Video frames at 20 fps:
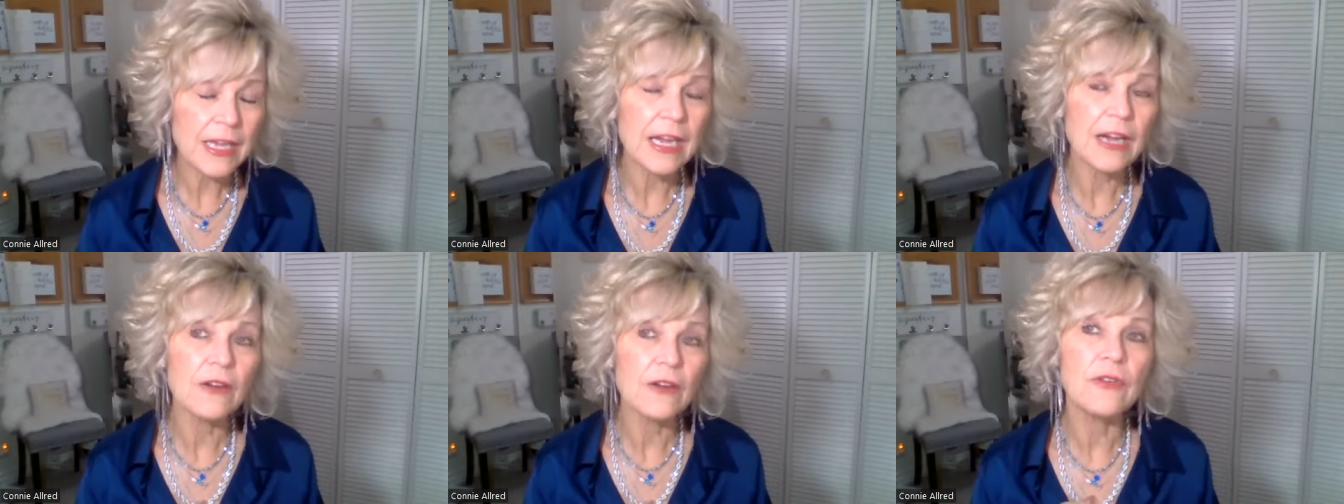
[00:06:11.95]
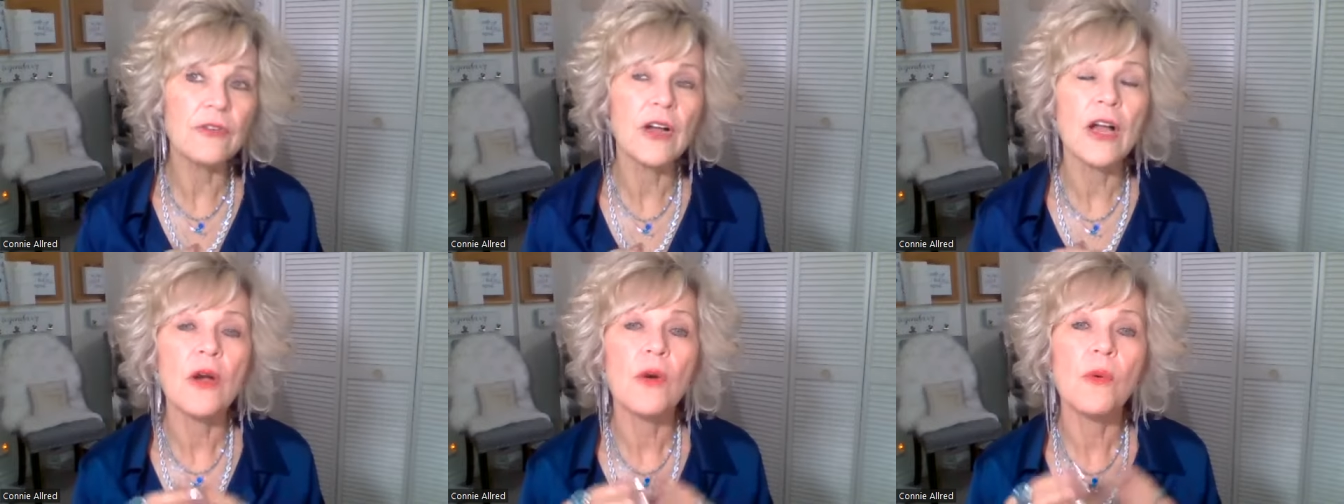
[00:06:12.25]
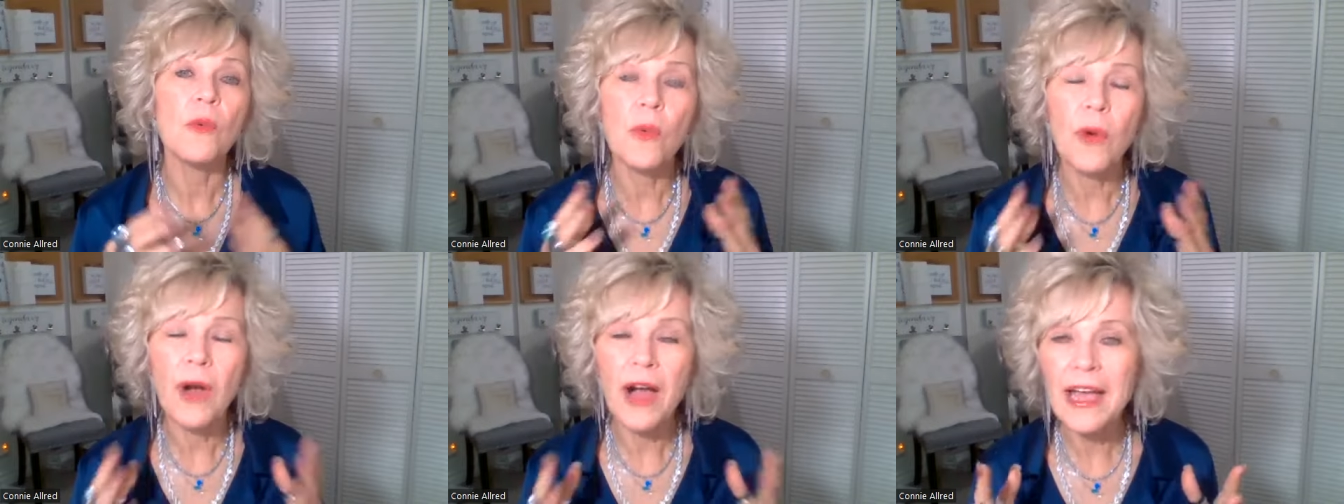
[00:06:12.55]
of
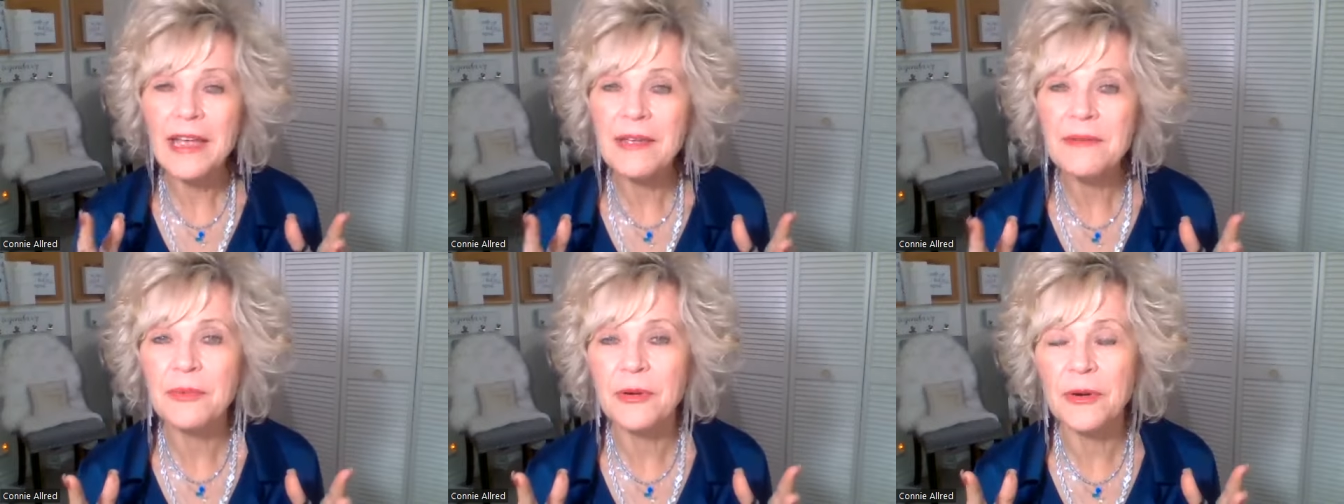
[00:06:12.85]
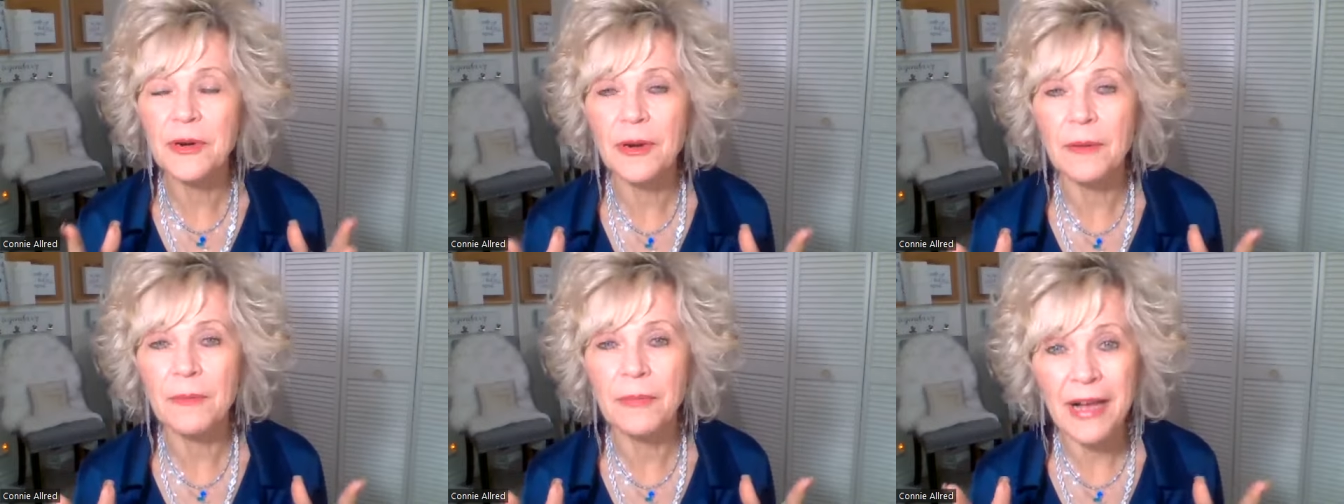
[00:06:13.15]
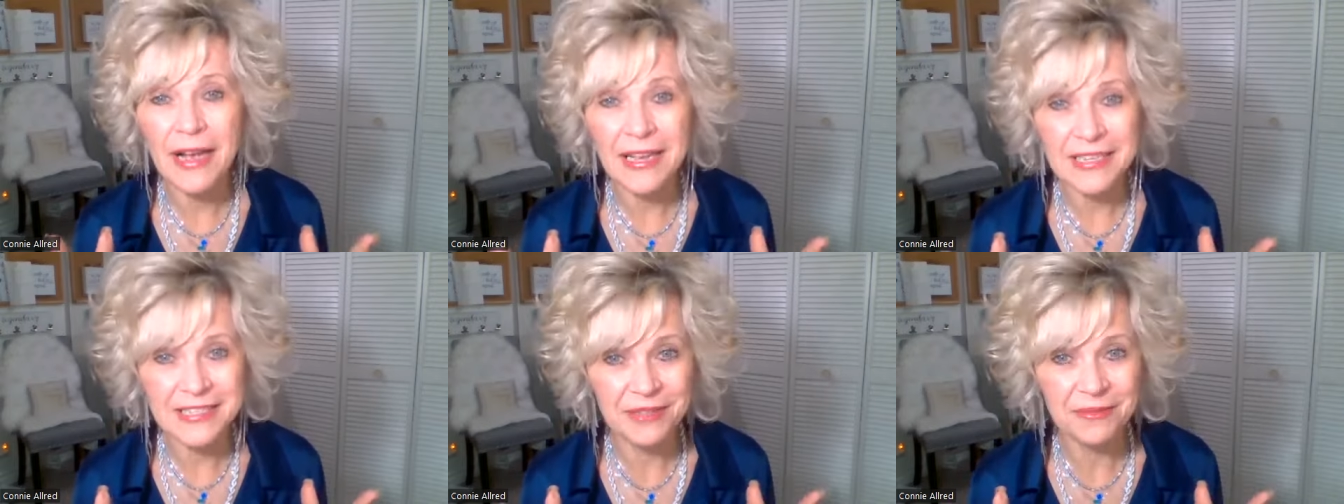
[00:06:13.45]
why
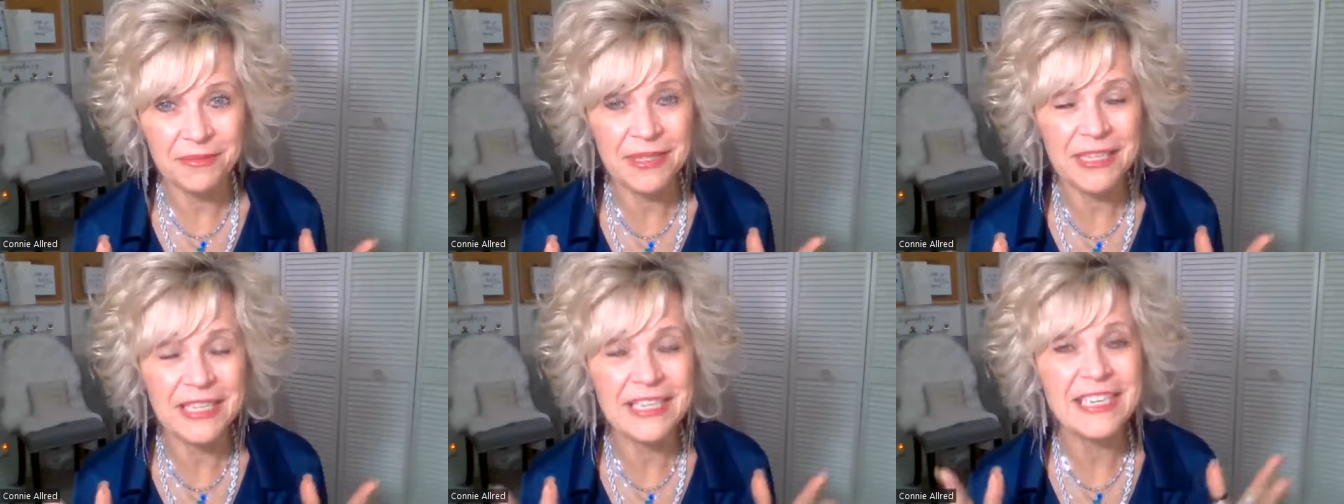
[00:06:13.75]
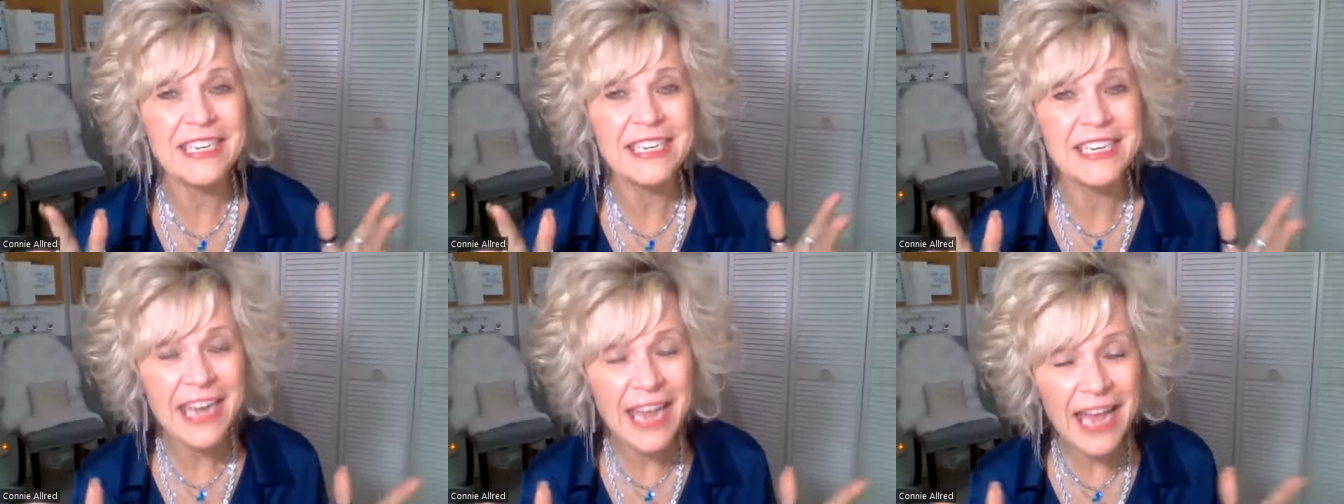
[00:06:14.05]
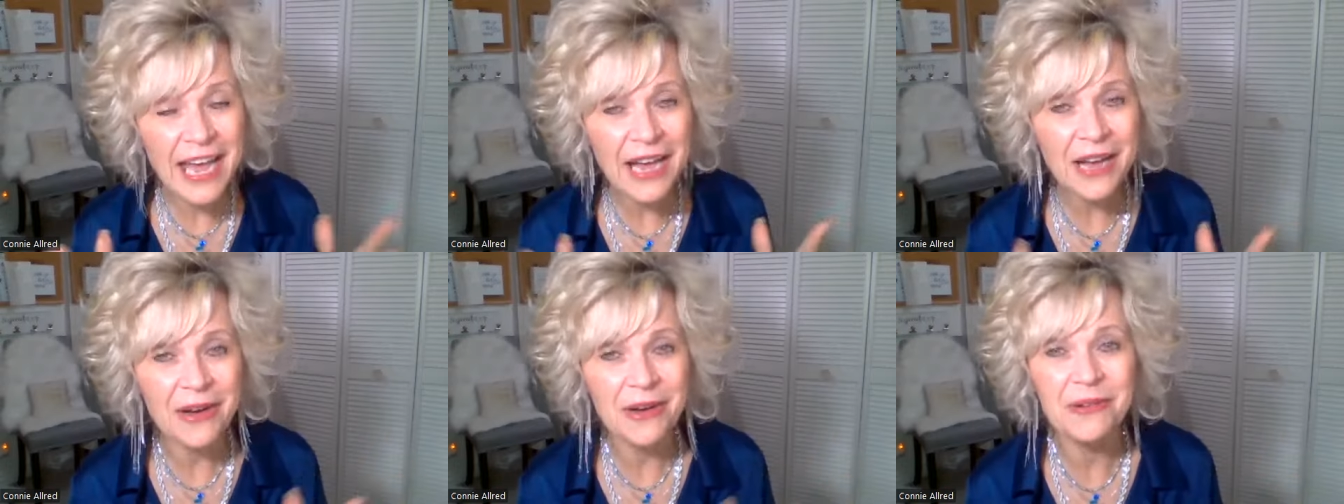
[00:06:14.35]
possibly
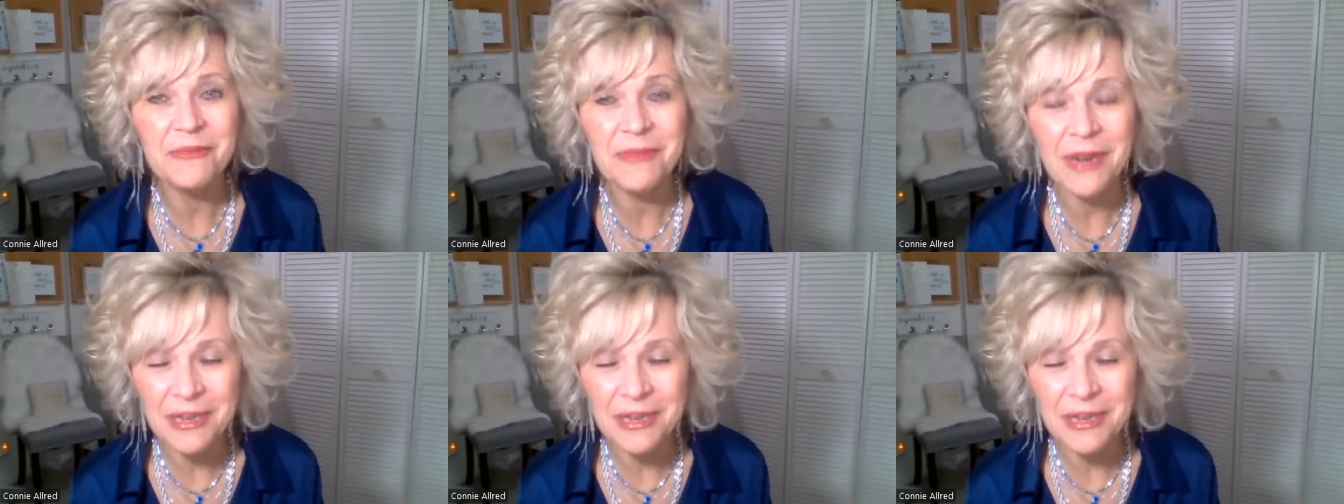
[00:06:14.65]
now